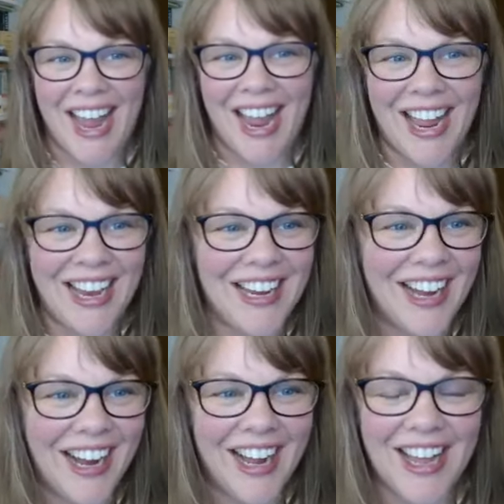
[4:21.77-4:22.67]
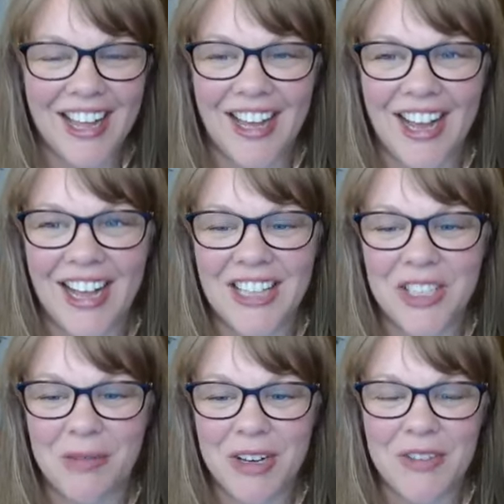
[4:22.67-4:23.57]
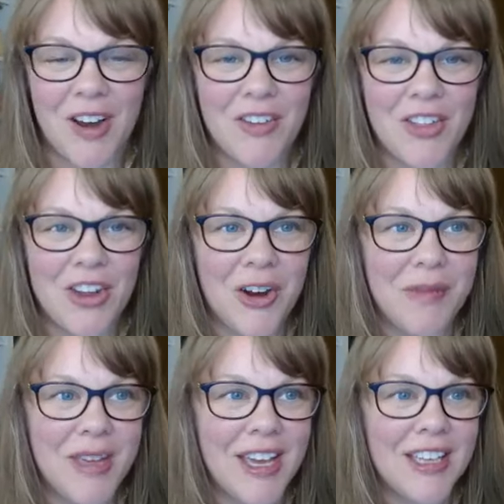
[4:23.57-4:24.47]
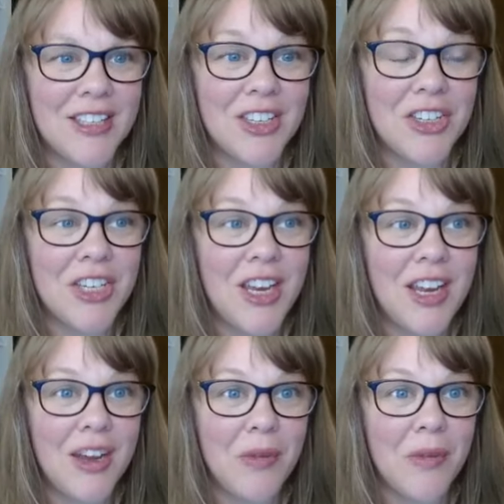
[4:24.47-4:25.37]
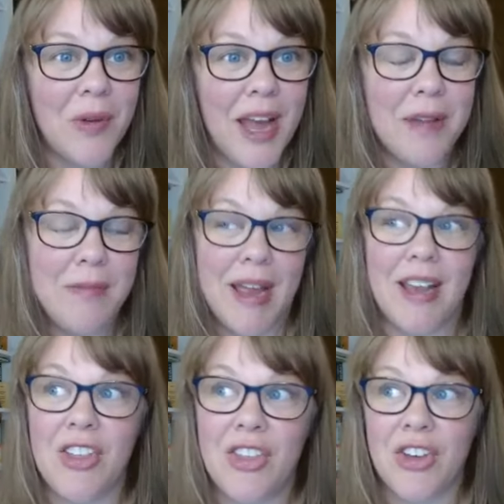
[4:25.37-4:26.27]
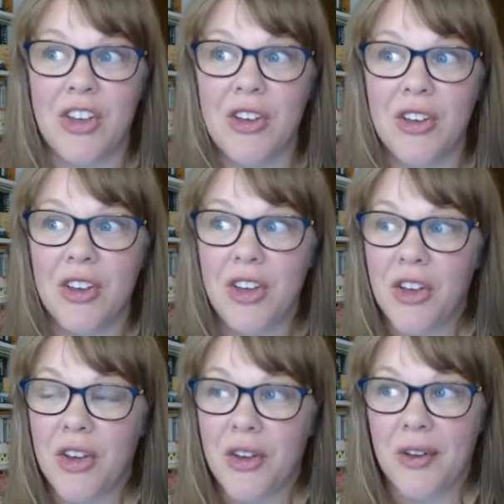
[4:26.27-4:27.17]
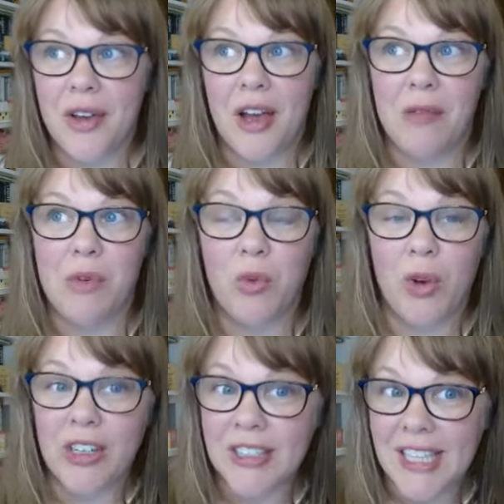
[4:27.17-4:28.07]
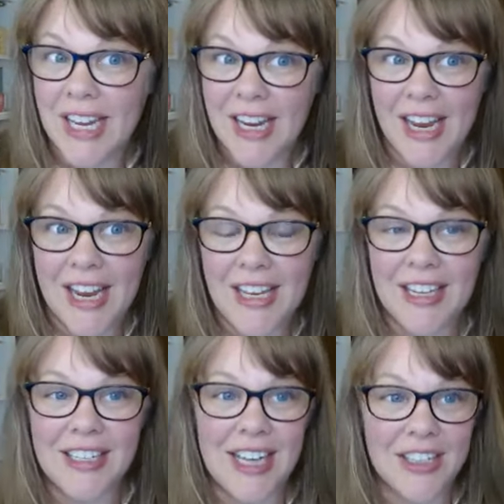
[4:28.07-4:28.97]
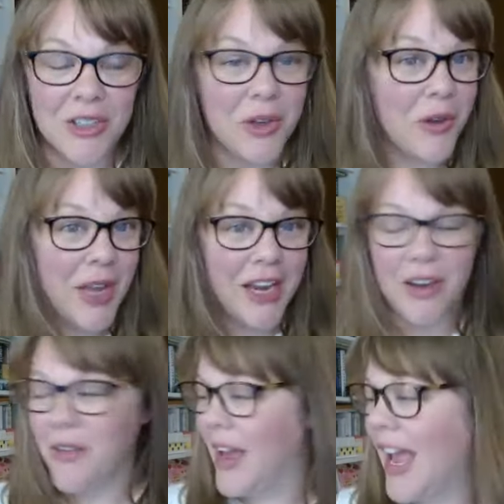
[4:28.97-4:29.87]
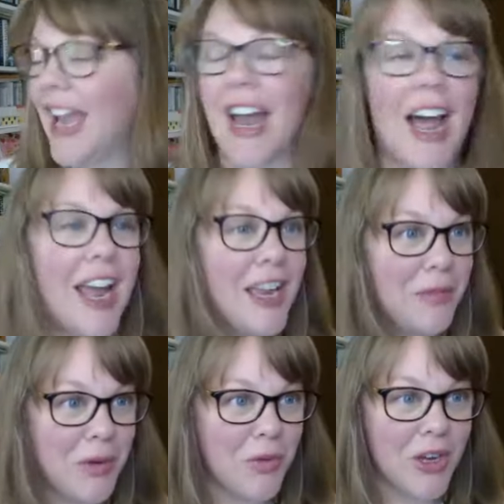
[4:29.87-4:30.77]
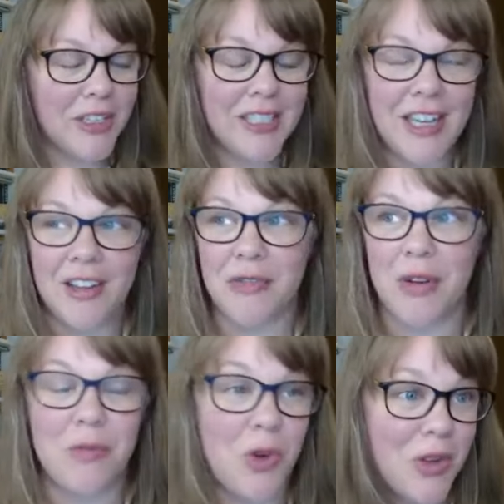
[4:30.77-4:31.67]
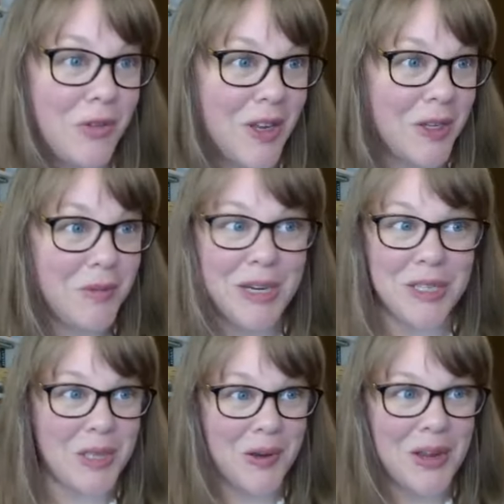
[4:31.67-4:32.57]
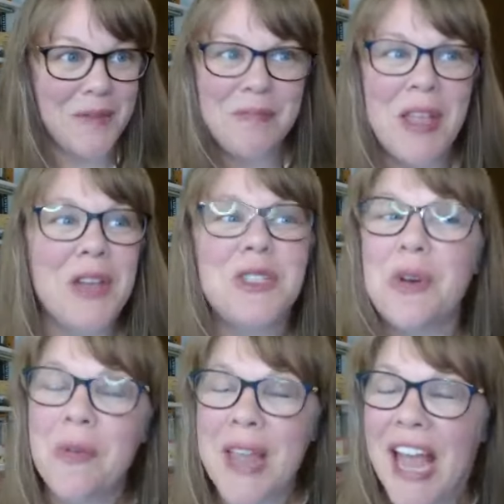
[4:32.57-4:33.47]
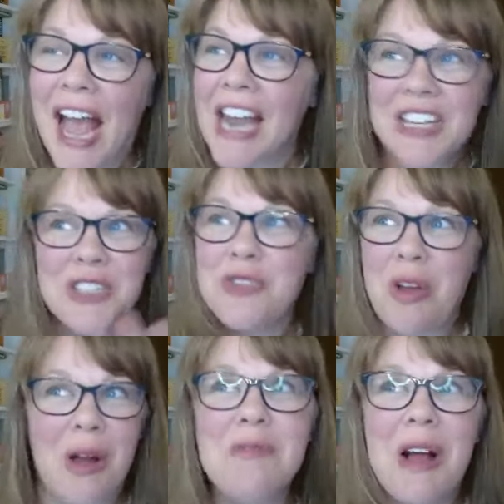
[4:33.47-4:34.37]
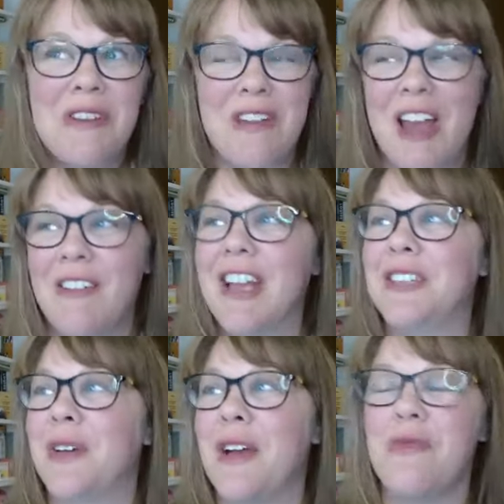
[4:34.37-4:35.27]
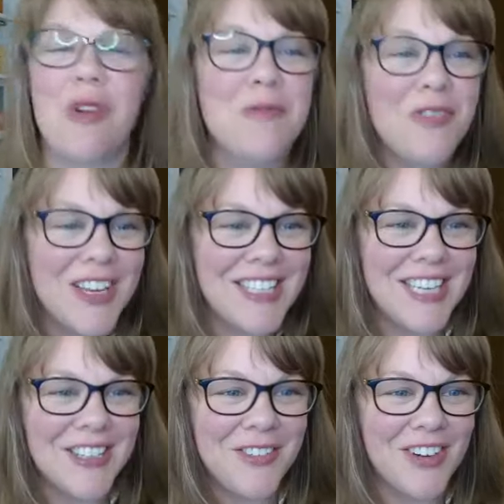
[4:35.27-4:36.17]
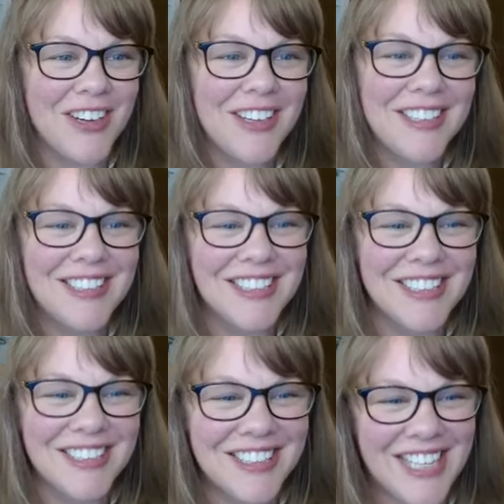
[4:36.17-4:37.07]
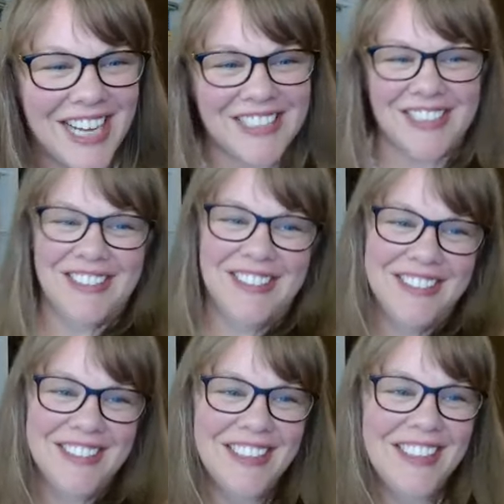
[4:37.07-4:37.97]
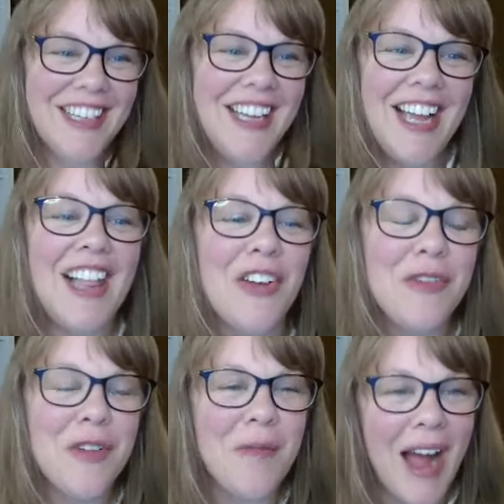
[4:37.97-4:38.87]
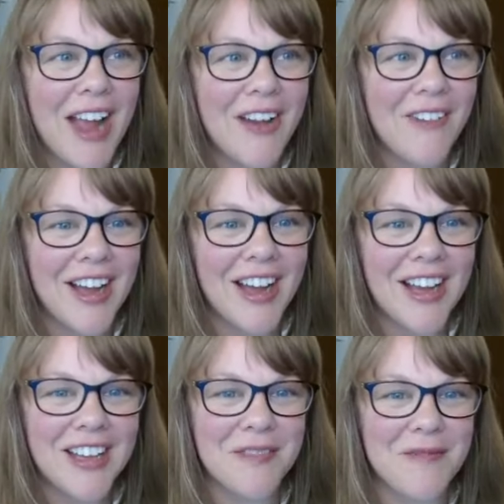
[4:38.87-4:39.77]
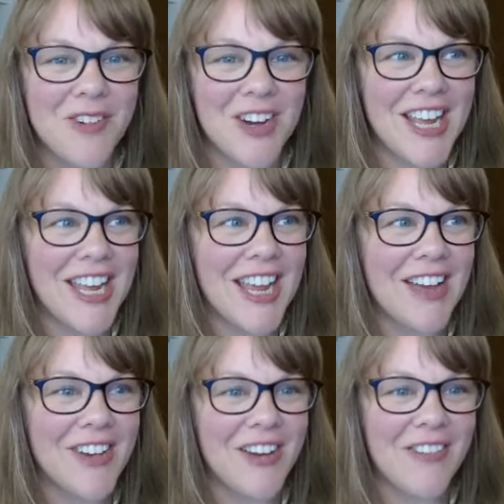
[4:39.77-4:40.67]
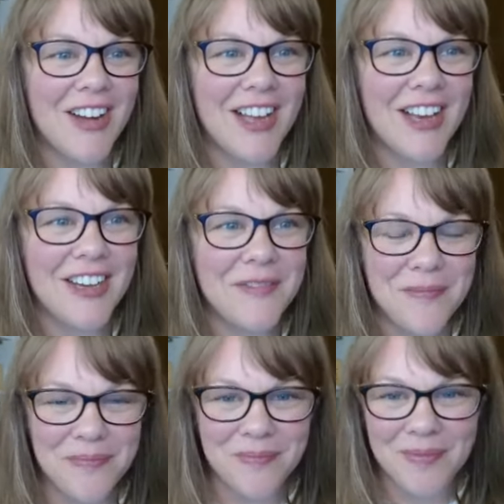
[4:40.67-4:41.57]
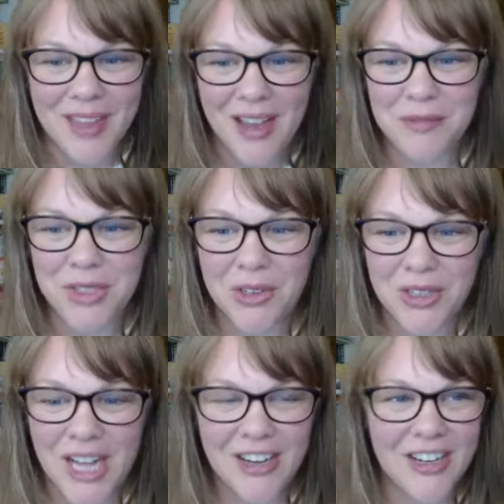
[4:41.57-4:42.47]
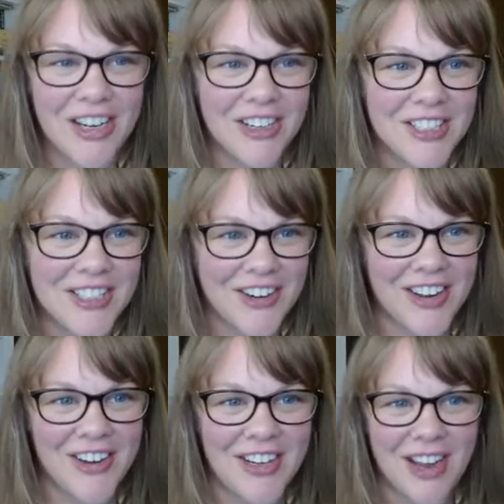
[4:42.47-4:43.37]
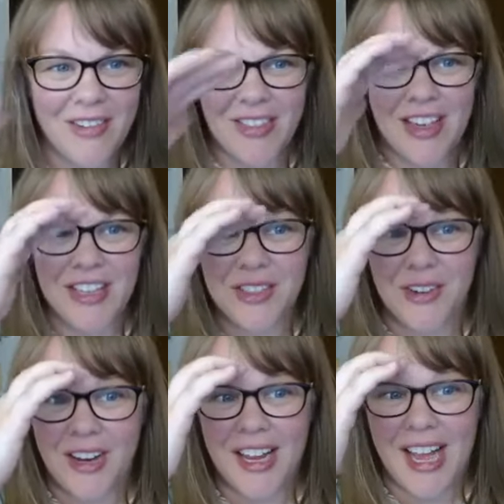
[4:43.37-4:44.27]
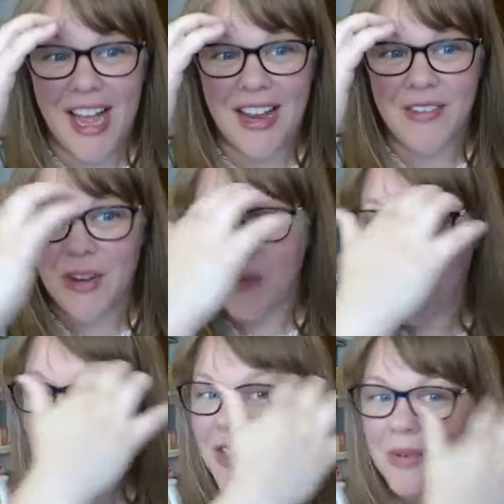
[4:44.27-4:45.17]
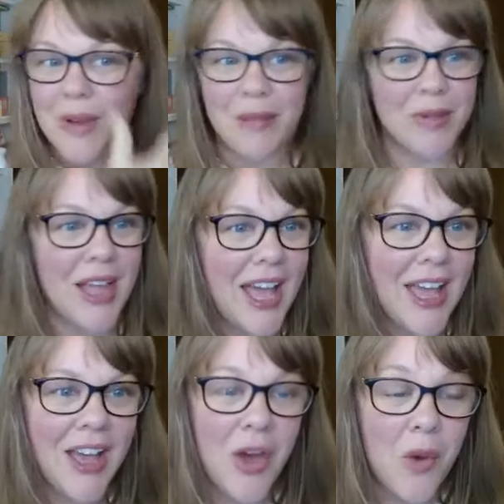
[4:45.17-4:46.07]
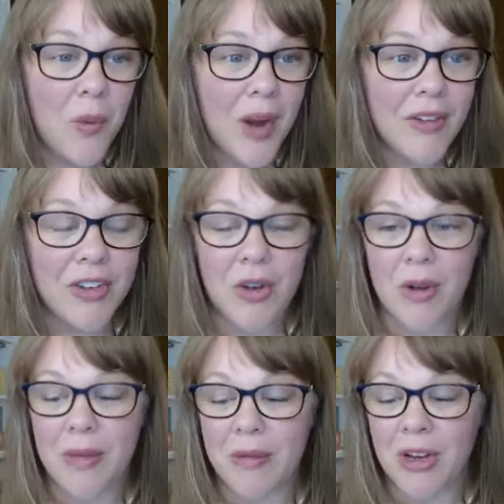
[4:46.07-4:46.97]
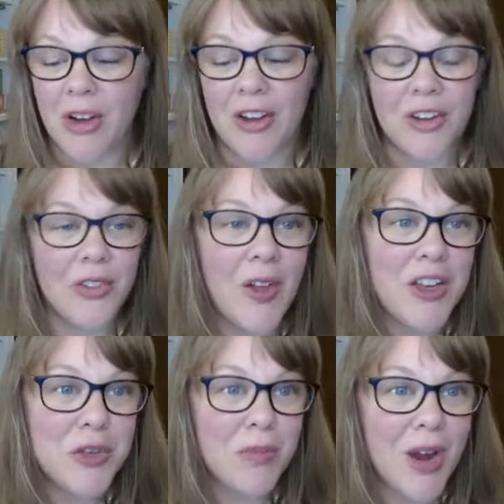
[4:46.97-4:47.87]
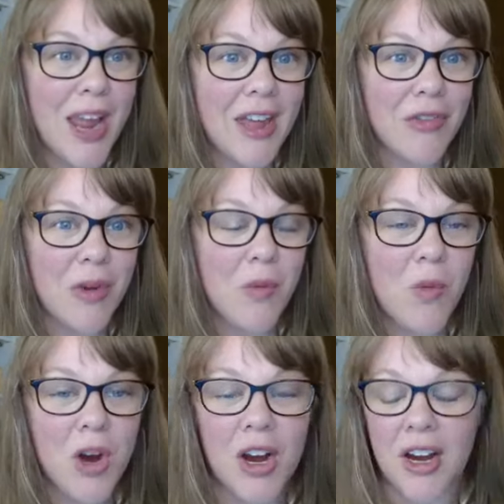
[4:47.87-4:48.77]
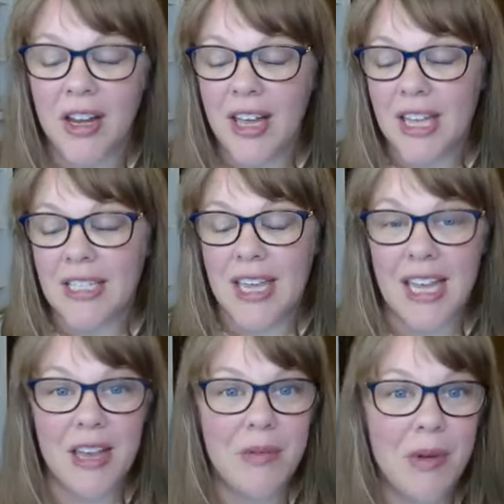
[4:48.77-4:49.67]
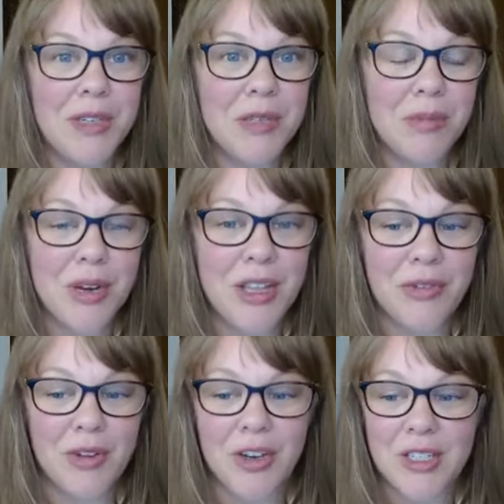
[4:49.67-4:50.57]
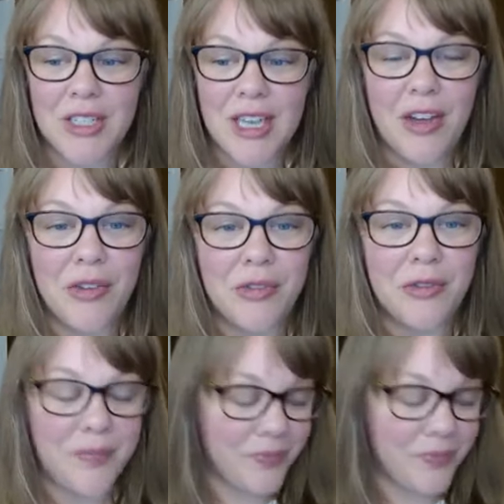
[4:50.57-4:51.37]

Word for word: And uh, I, I had so much fun with her because she had been the um, royalty in Dassel Cokato, and I had been royalty from Northfield, Minnesota. So we had a strong bond right away. So I have warm fuzzies for Dassel. Hello from Iowa. Good morning, everyone. I'm so glad you're here starting your day with us. Or again, if you're watching the replay, whatever you are, maybe you're on your lunch break from work, taking a moment to breathe for yourself.